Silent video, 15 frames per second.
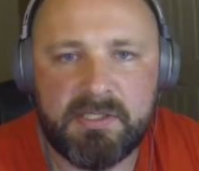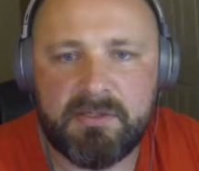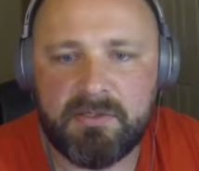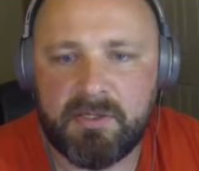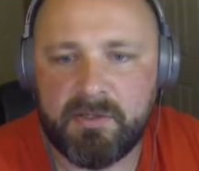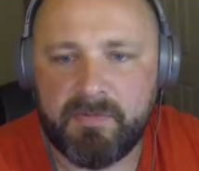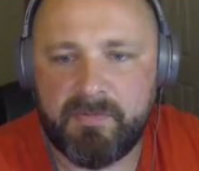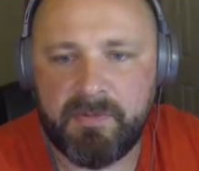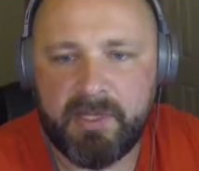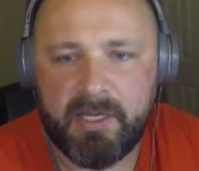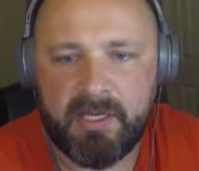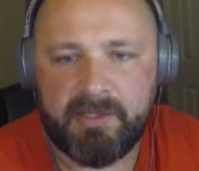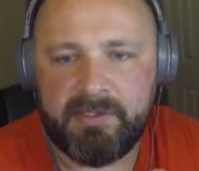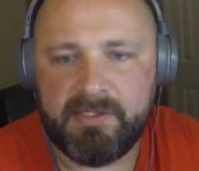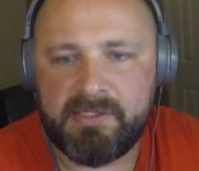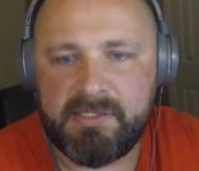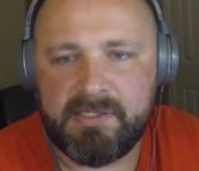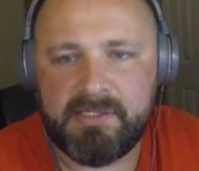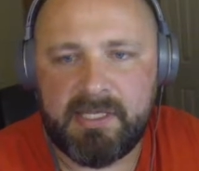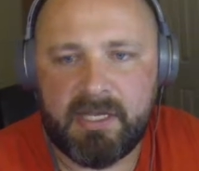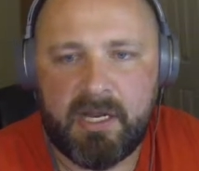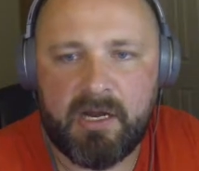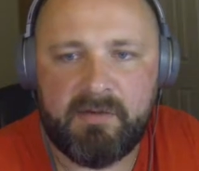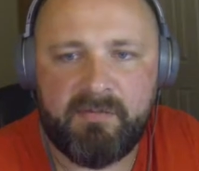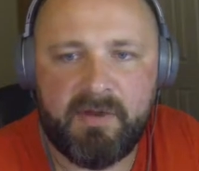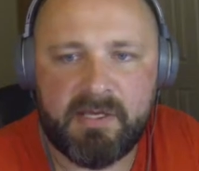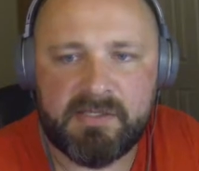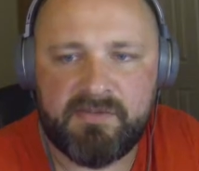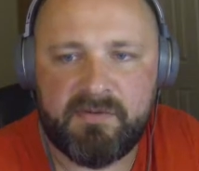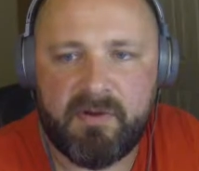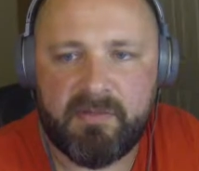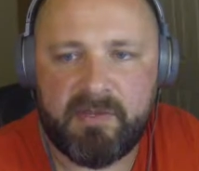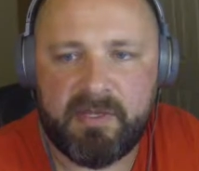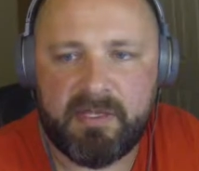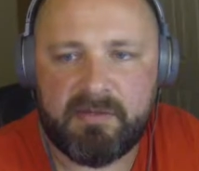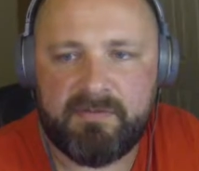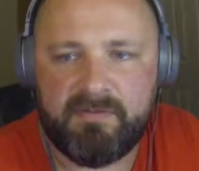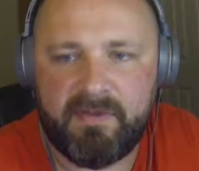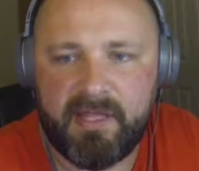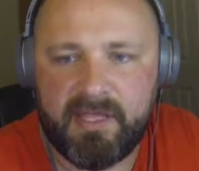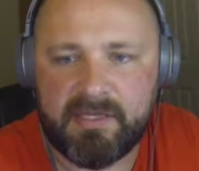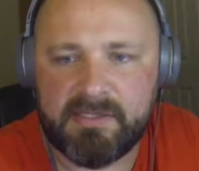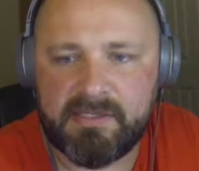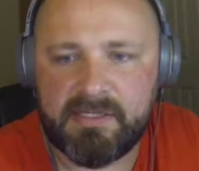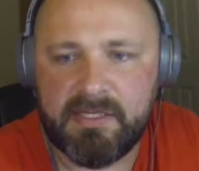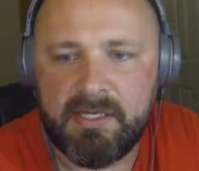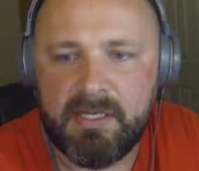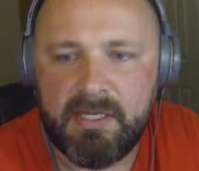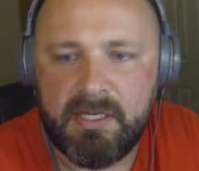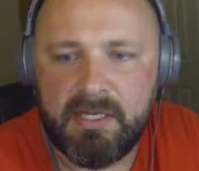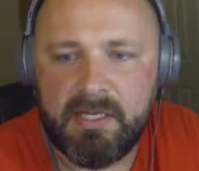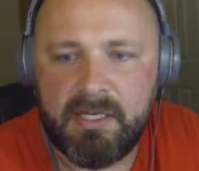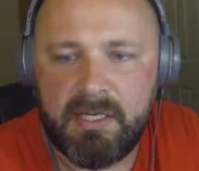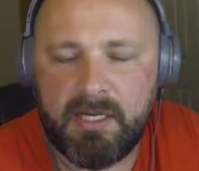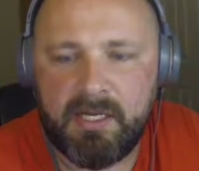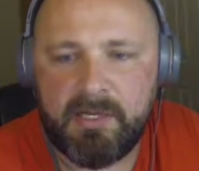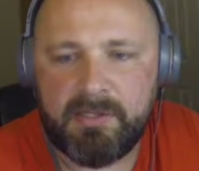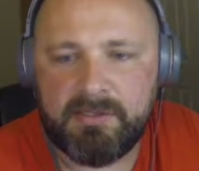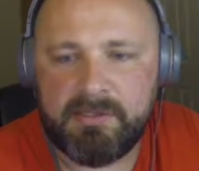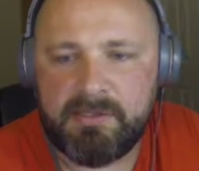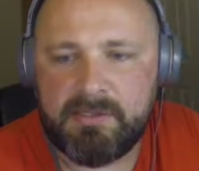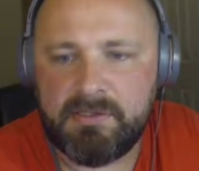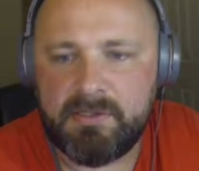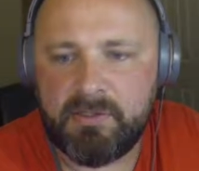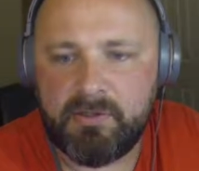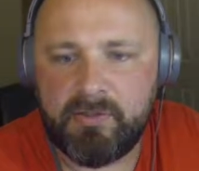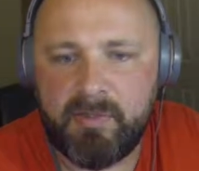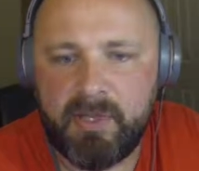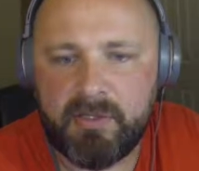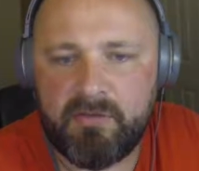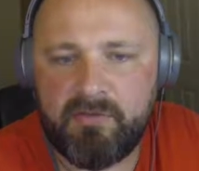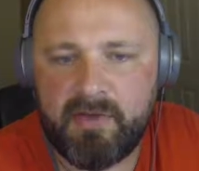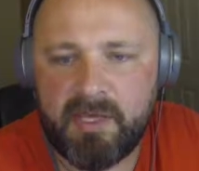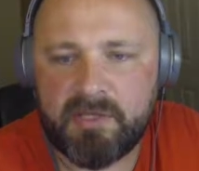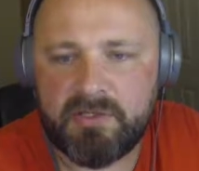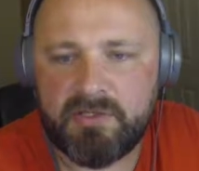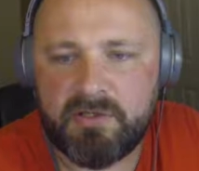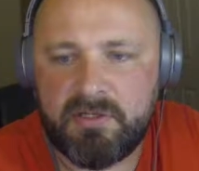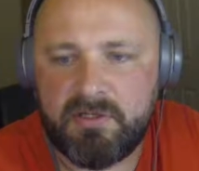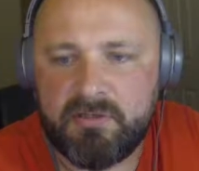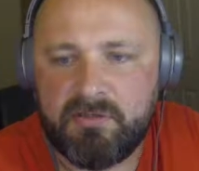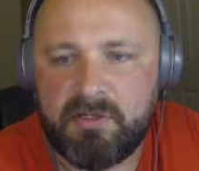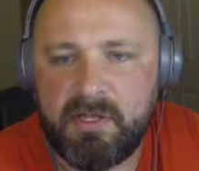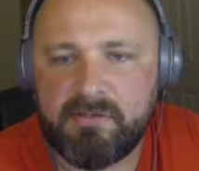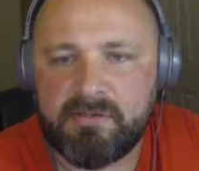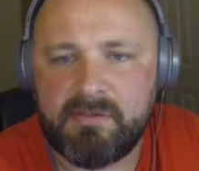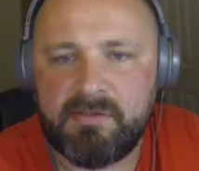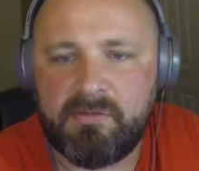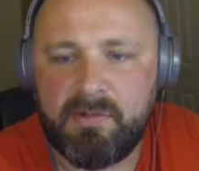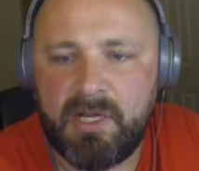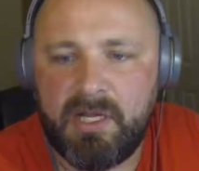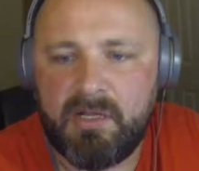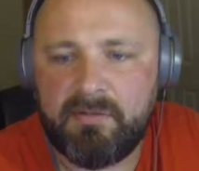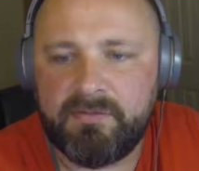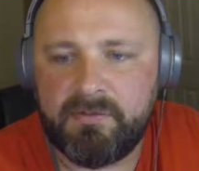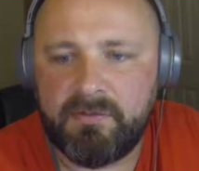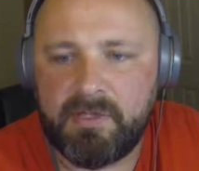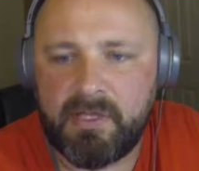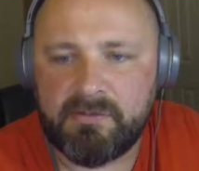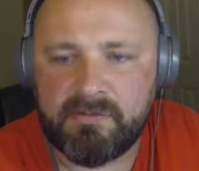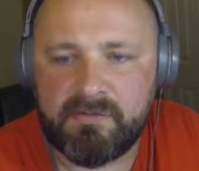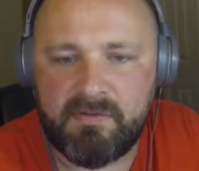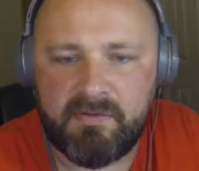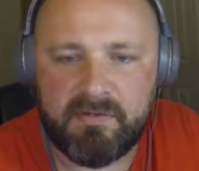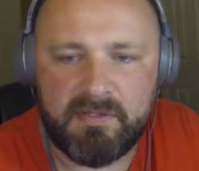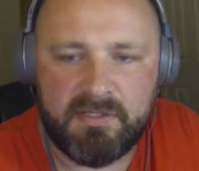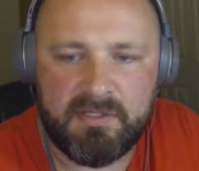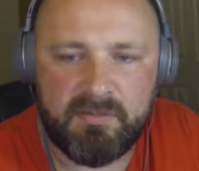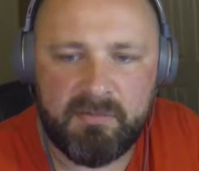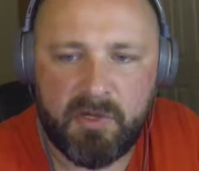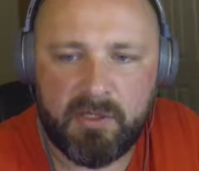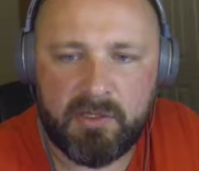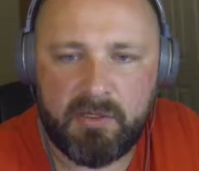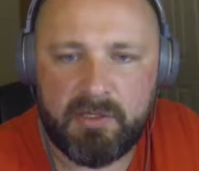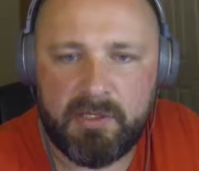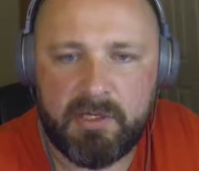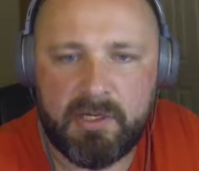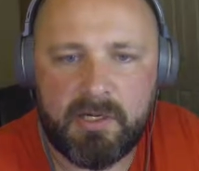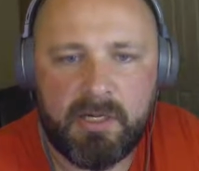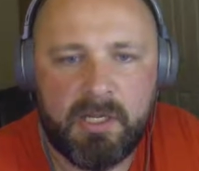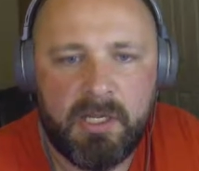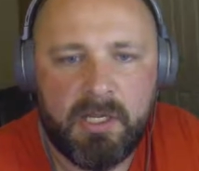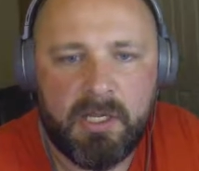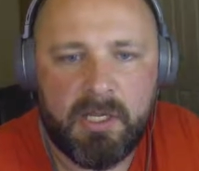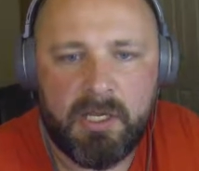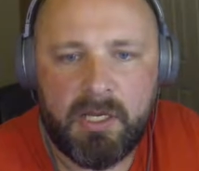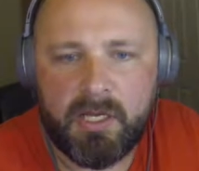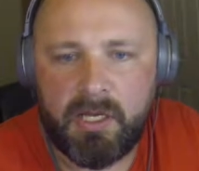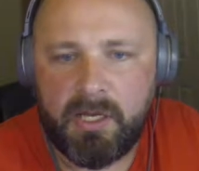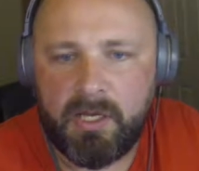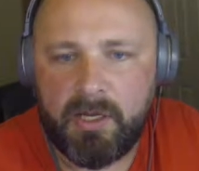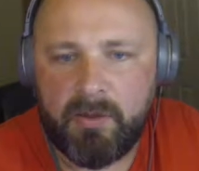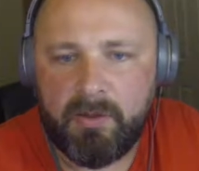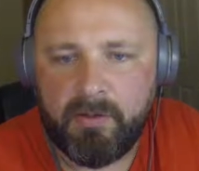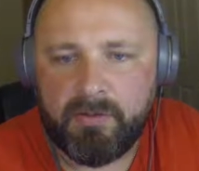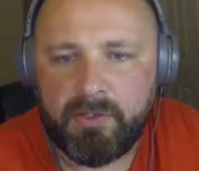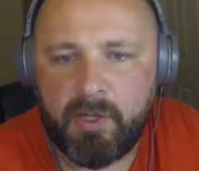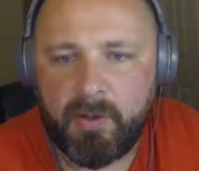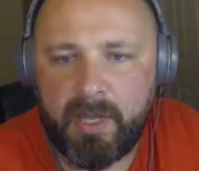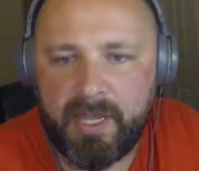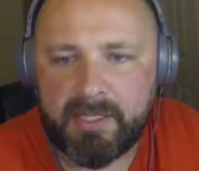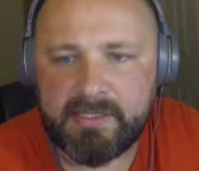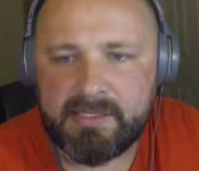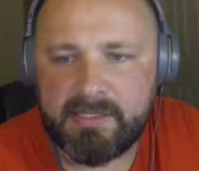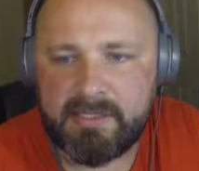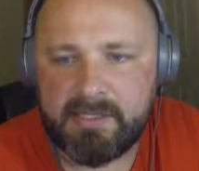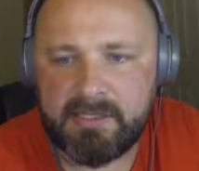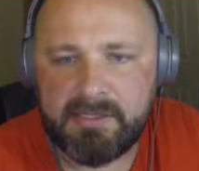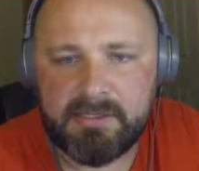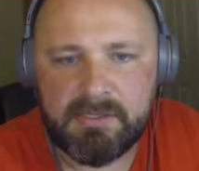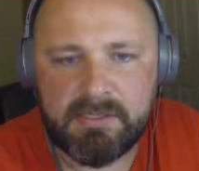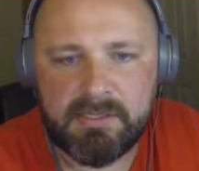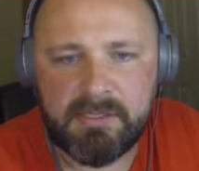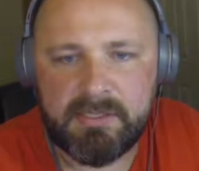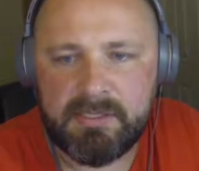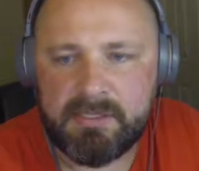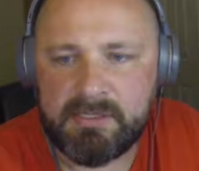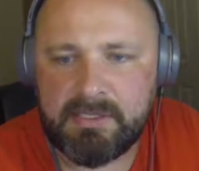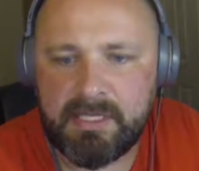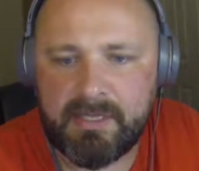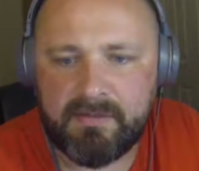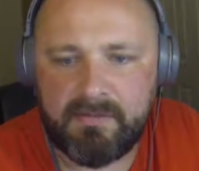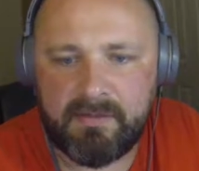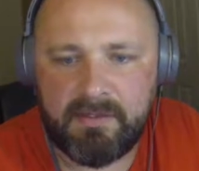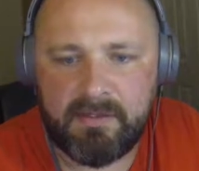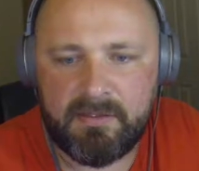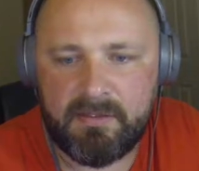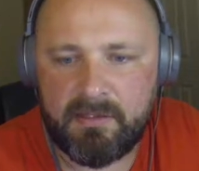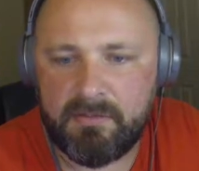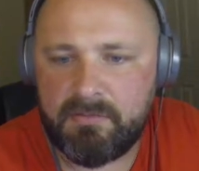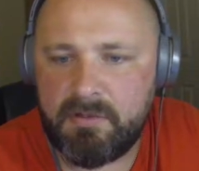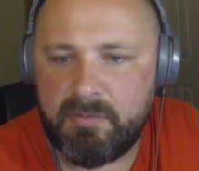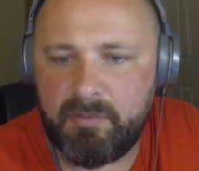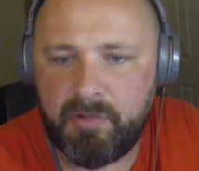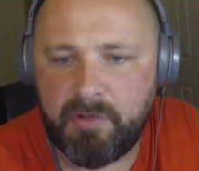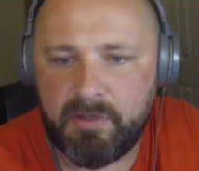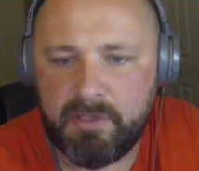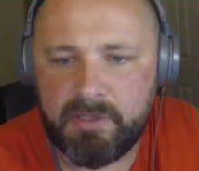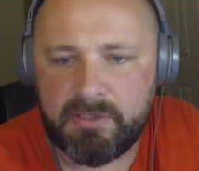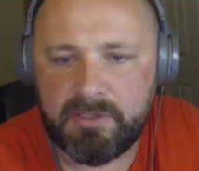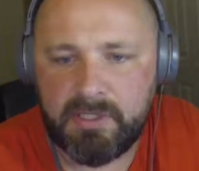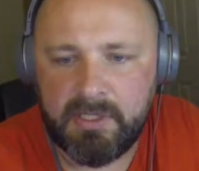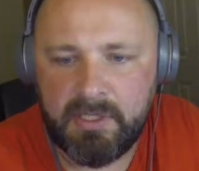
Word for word: you know uh, this is the Carfax from the Flex uh, this is you know manufactured in 2012 2013 model year uh, no accidents nothing you know reported